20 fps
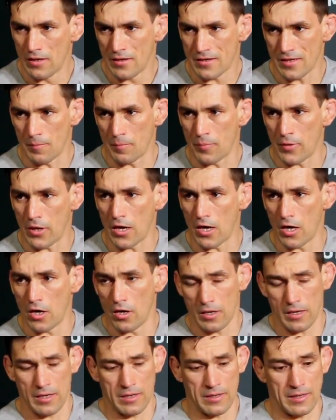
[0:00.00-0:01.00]
Saint
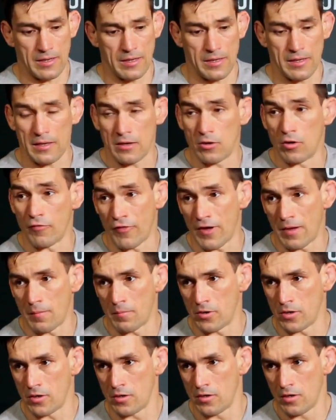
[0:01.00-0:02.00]
Pierre in in
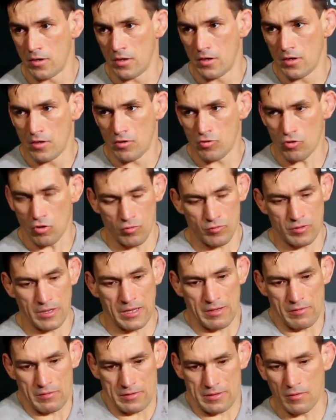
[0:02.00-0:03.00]
November, so
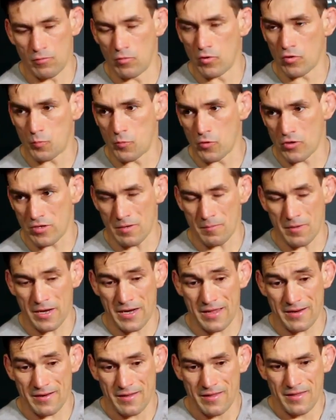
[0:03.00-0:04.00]
they they would put
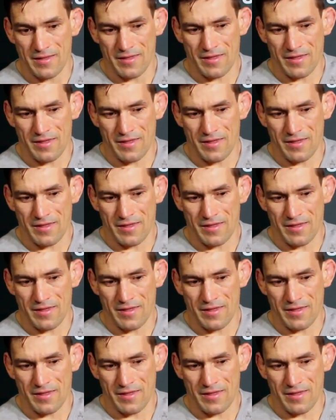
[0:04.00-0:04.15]
somebody in.